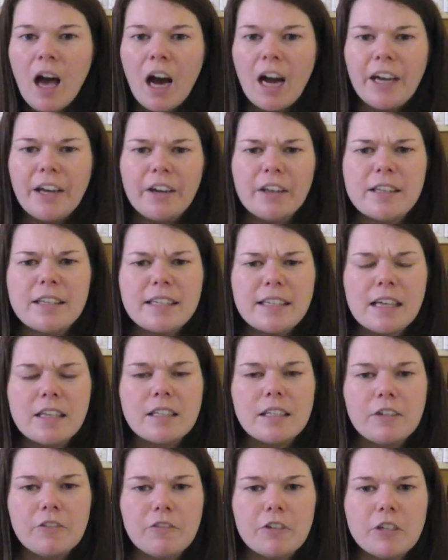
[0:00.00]
I know this
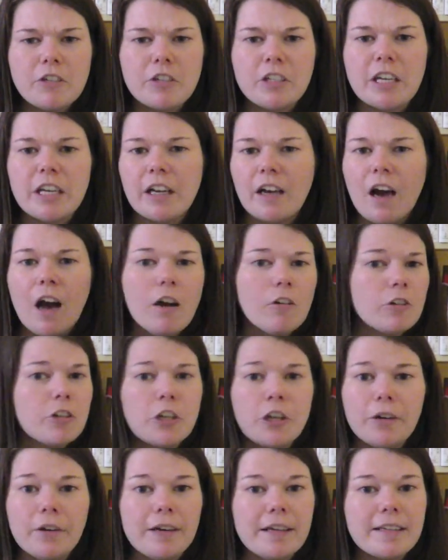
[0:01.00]
sounds confusing. I'll
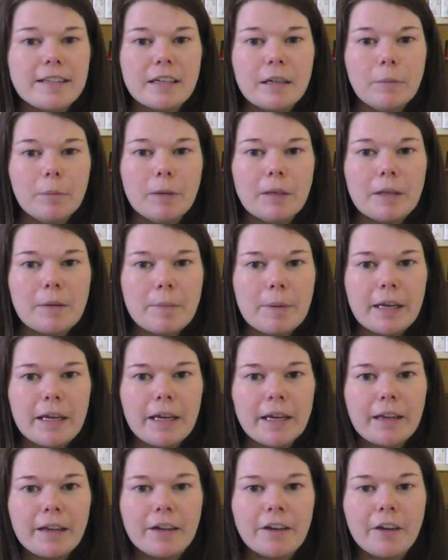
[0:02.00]
show you an example in a
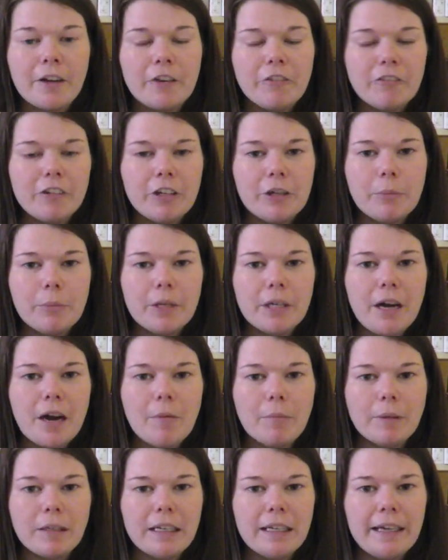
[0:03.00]
minute and hopefully it'll
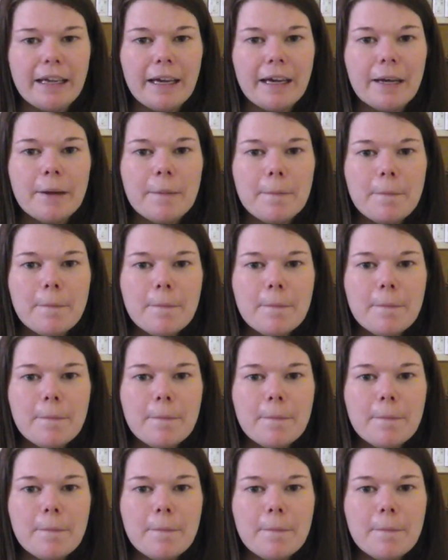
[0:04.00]
become clear.